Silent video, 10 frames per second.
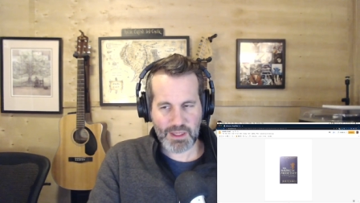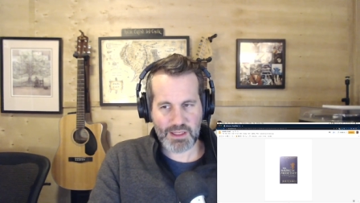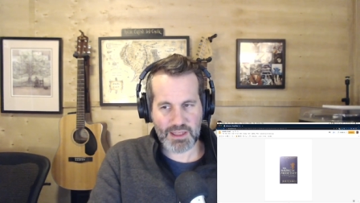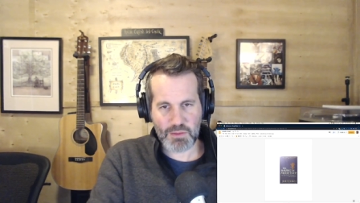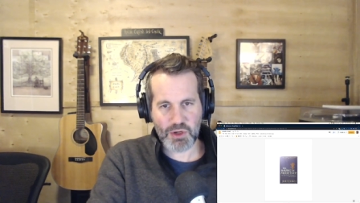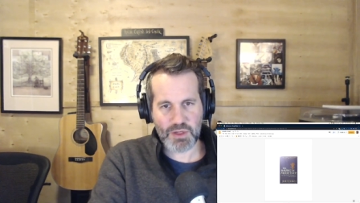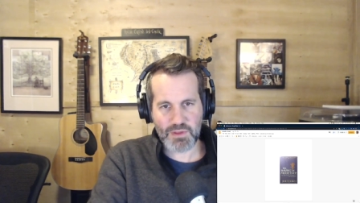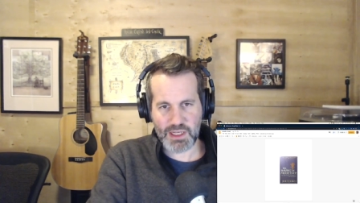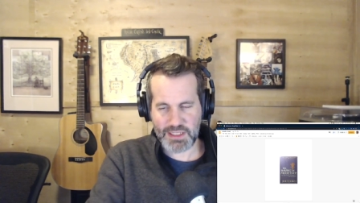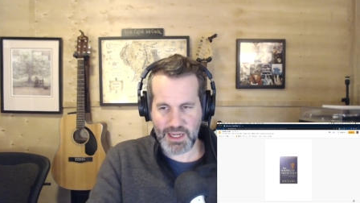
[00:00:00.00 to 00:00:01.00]
not the book of
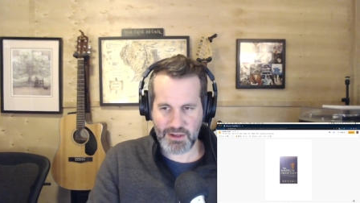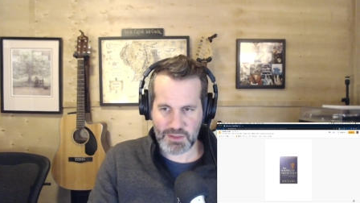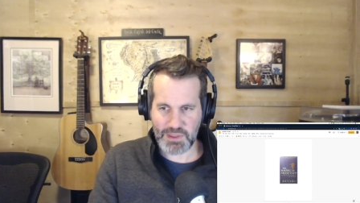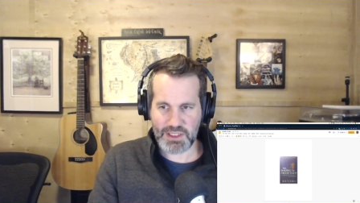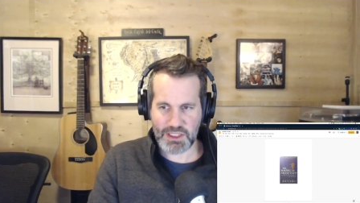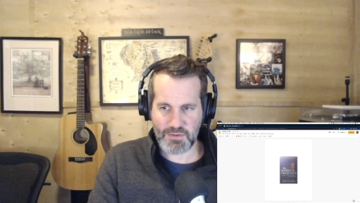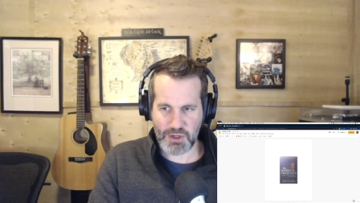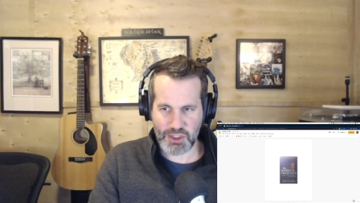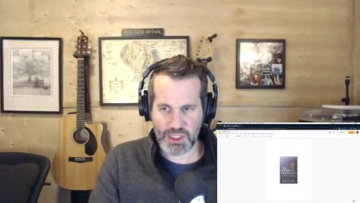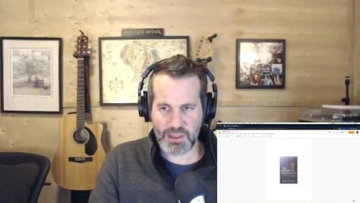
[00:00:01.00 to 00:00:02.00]
lost tales but this
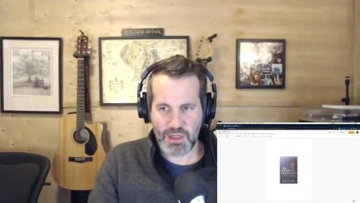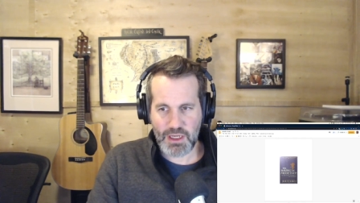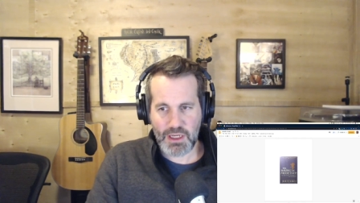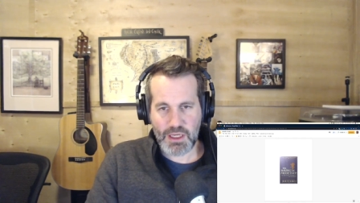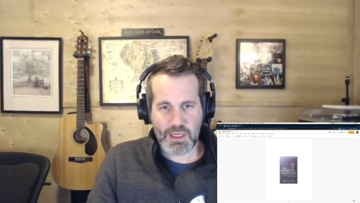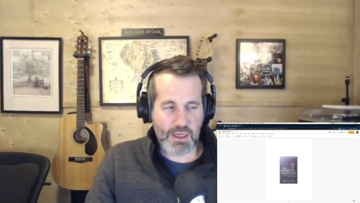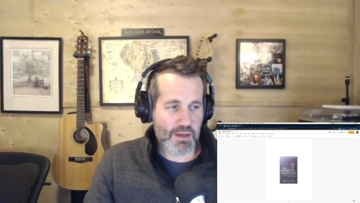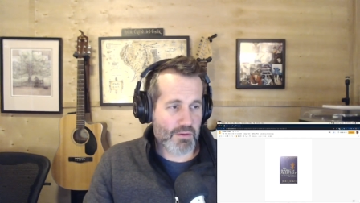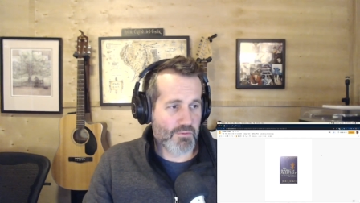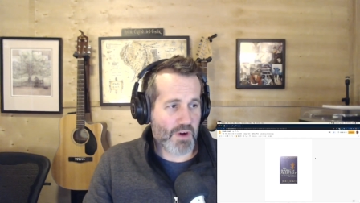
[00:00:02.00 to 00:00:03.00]
version
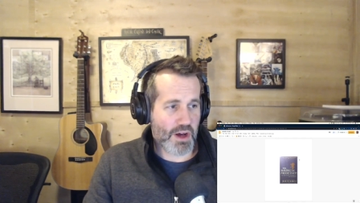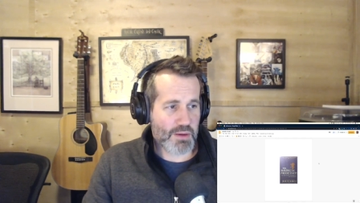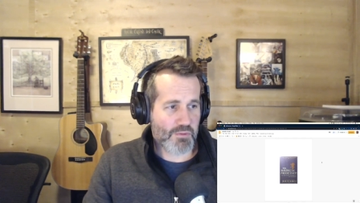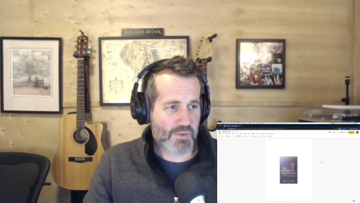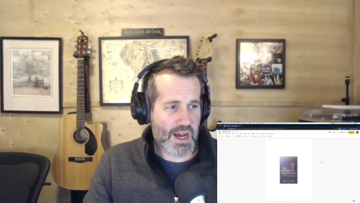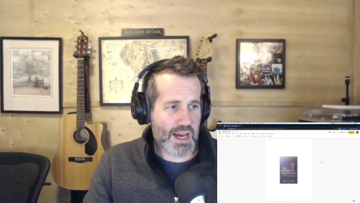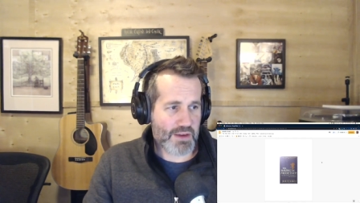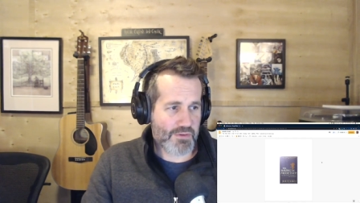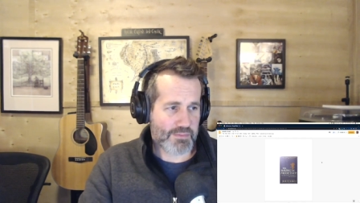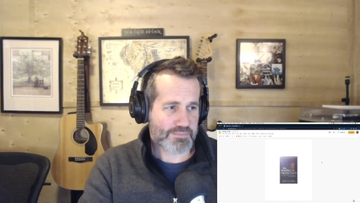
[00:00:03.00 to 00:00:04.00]
volume 5